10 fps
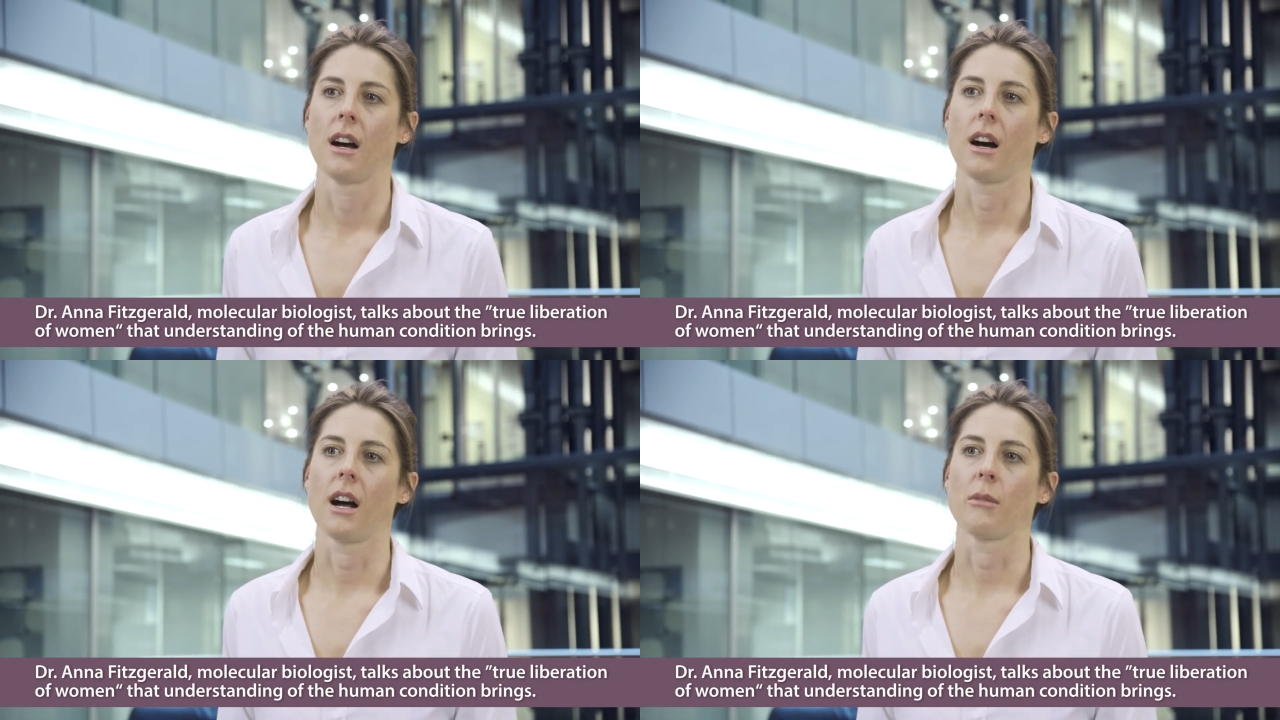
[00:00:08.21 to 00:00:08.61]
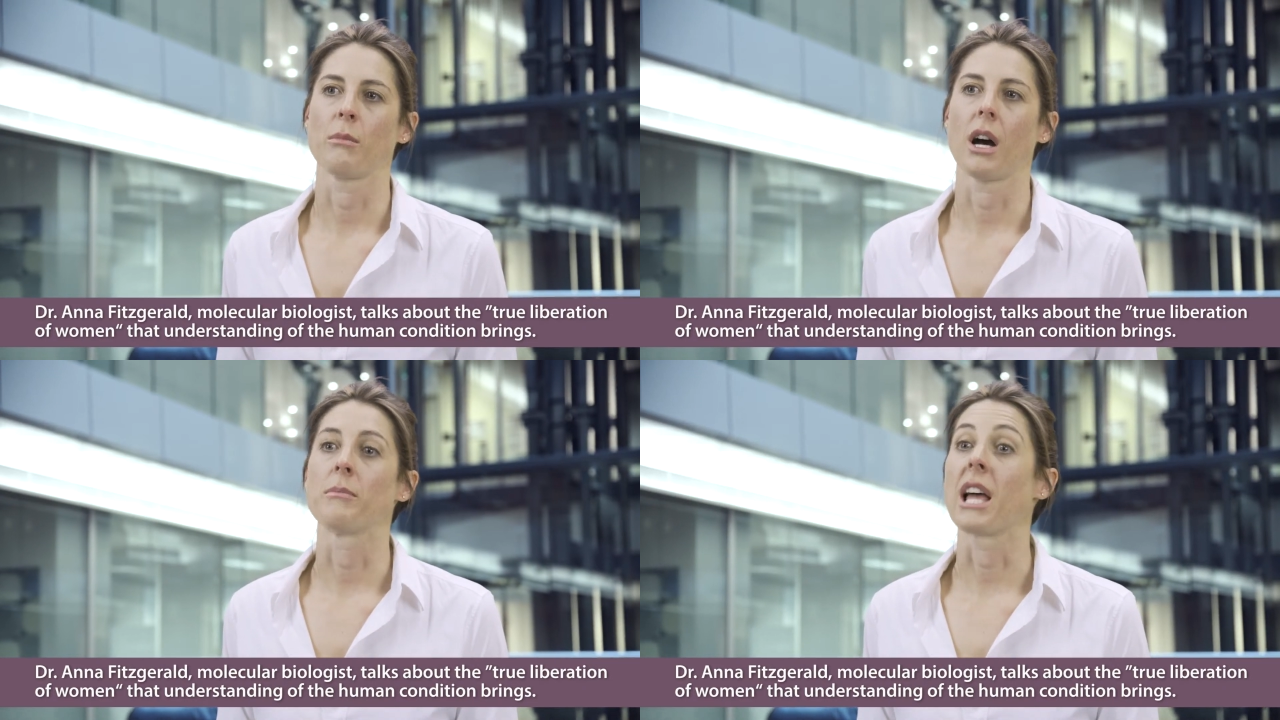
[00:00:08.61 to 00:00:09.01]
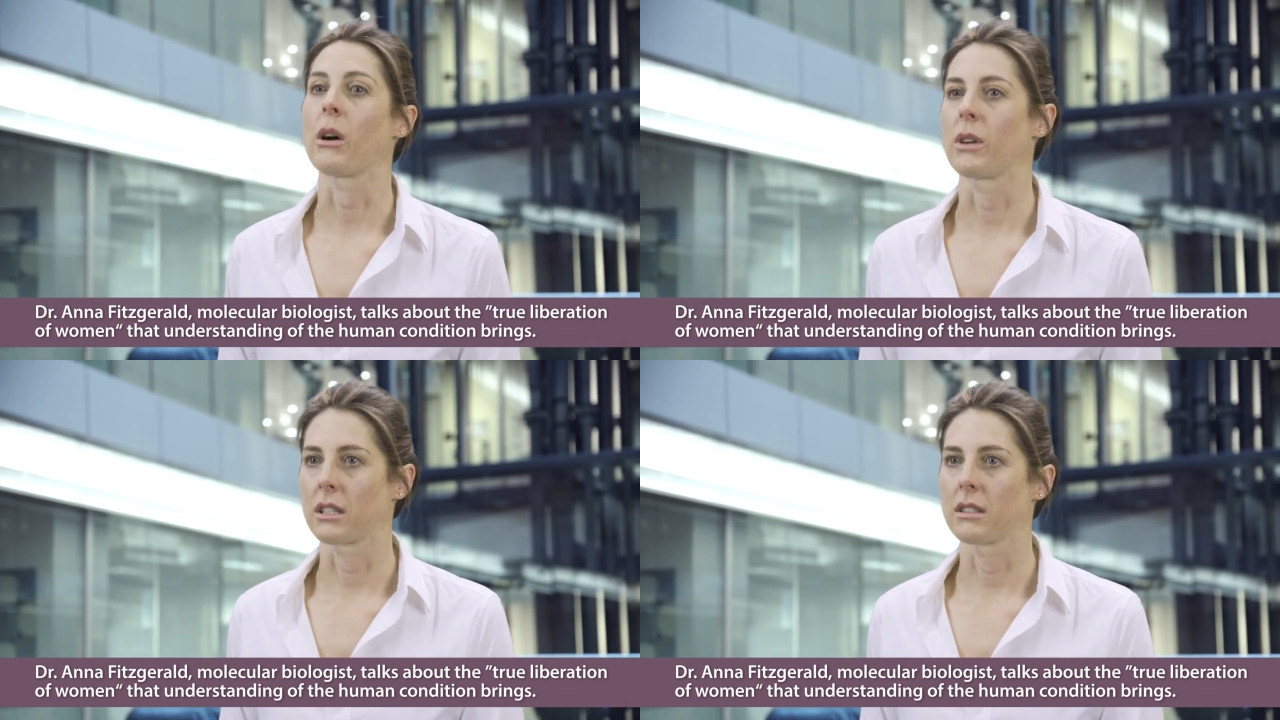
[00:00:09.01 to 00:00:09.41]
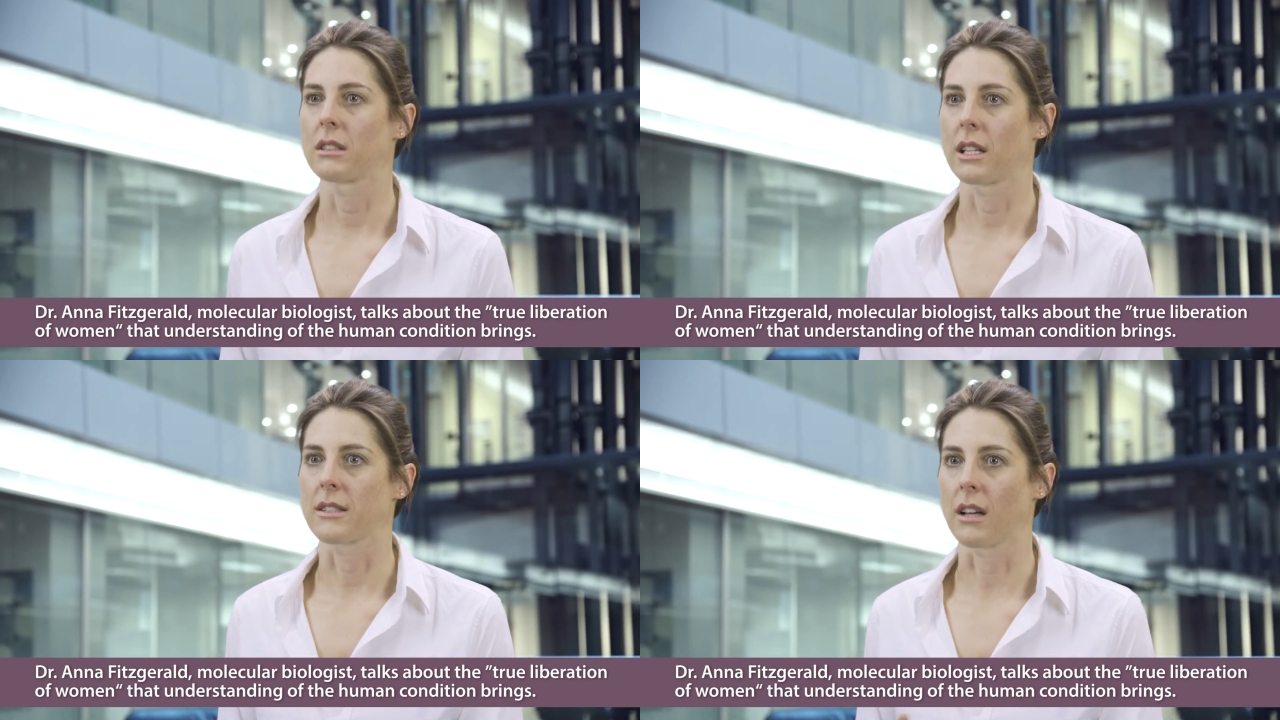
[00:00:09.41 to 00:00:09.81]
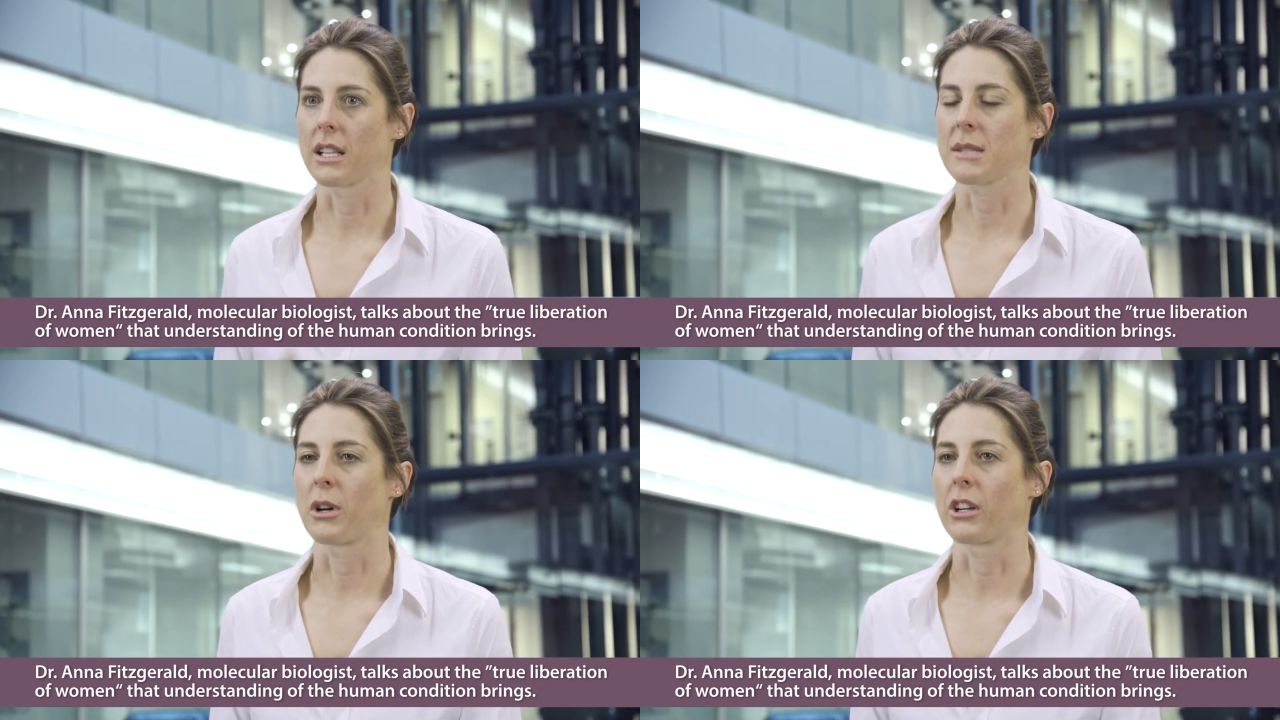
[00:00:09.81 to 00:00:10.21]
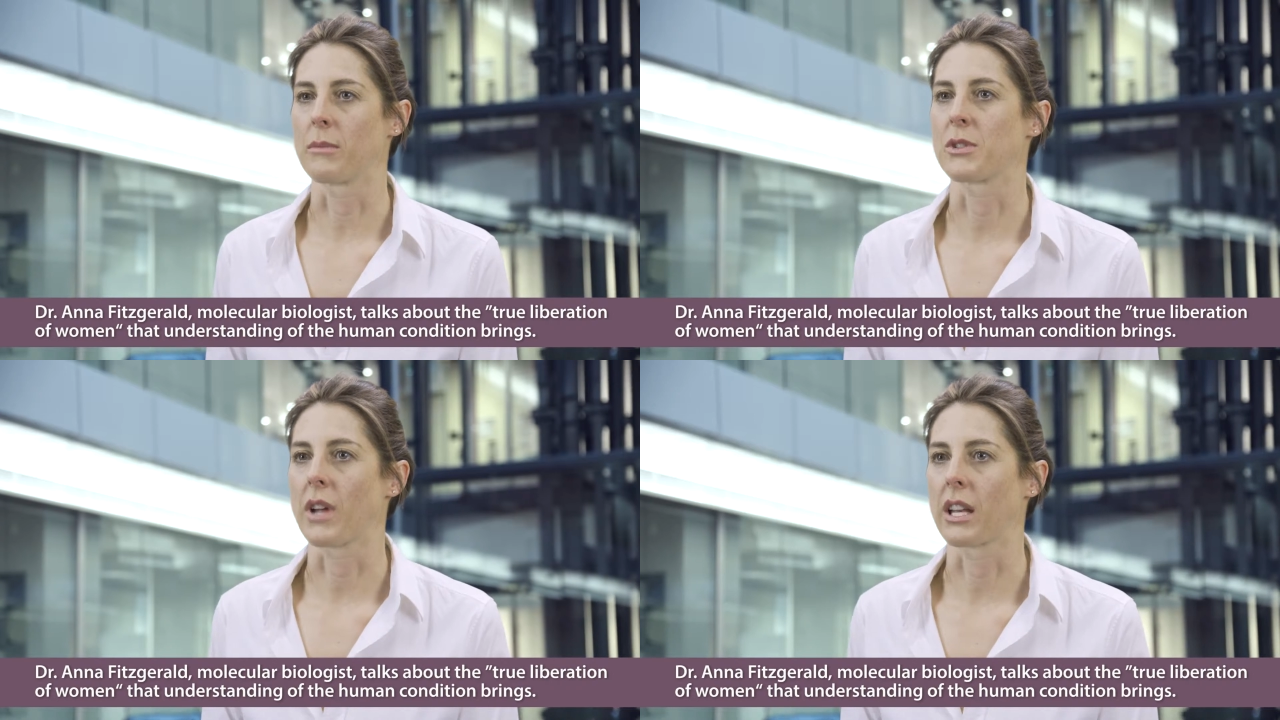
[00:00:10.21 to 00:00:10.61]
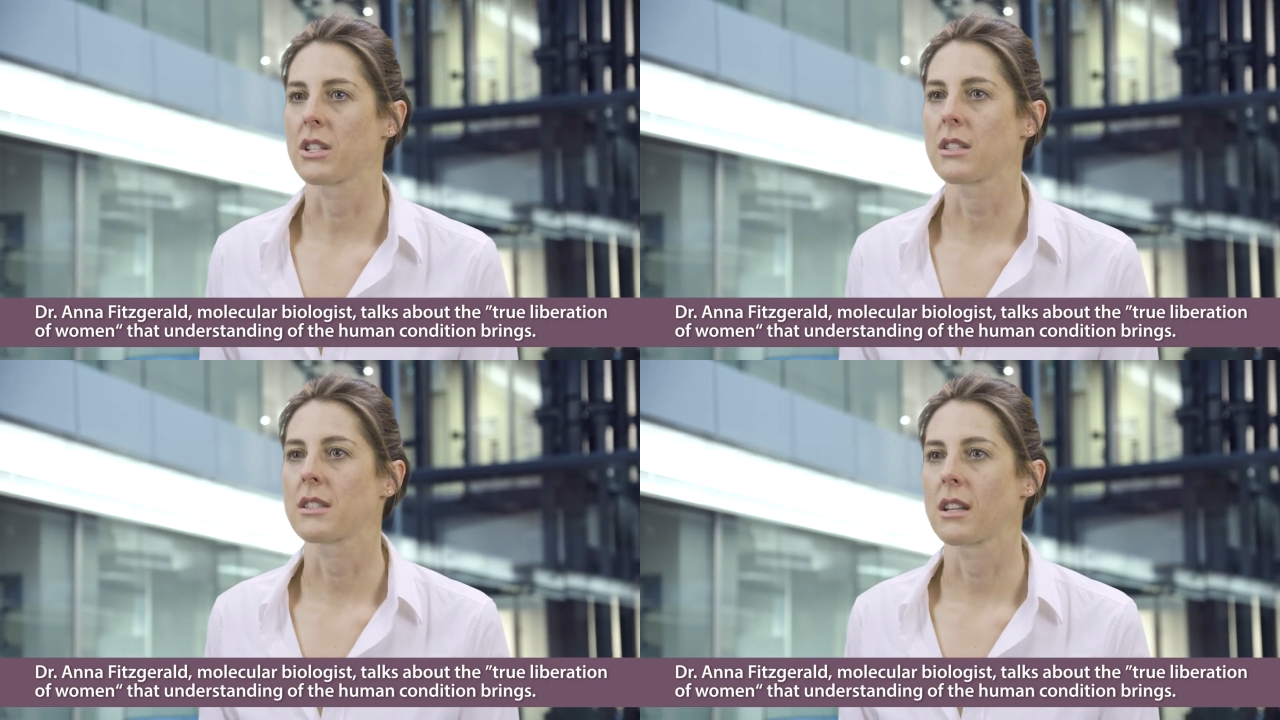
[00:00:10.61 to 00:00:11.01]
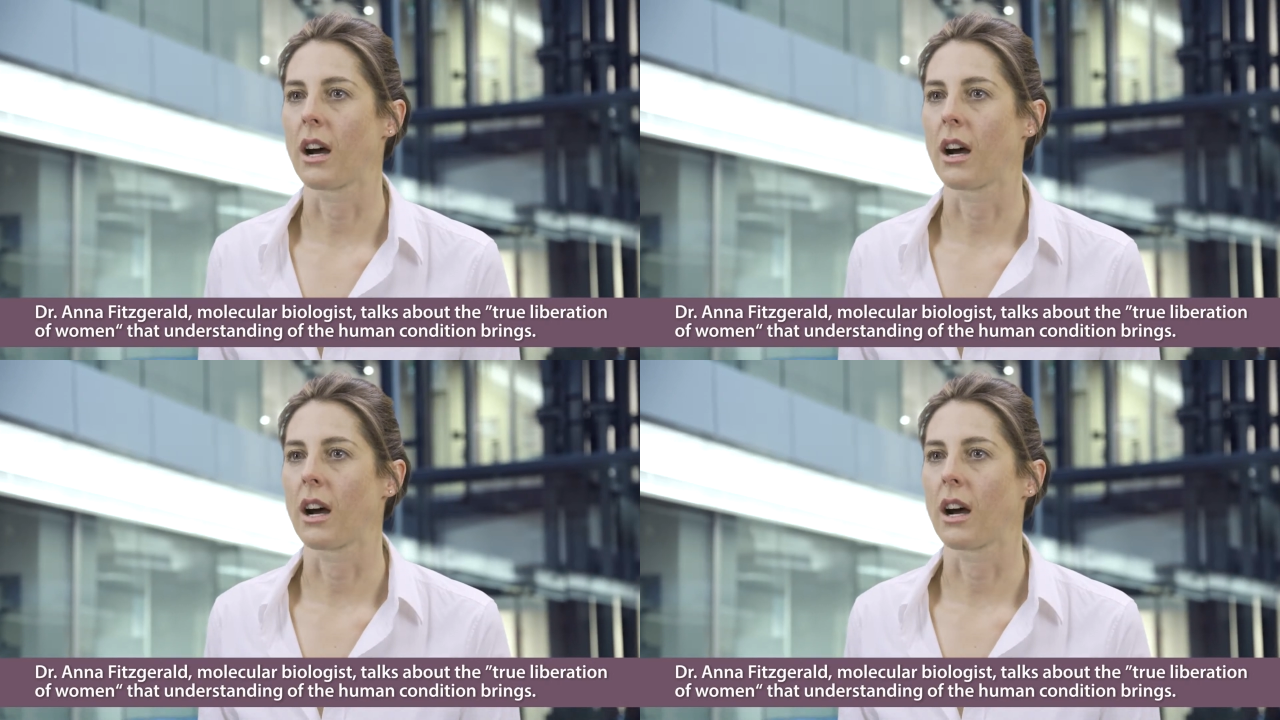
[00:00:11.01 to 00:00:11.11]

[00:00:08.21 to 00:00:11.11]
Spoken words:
I'm now a science program strategist.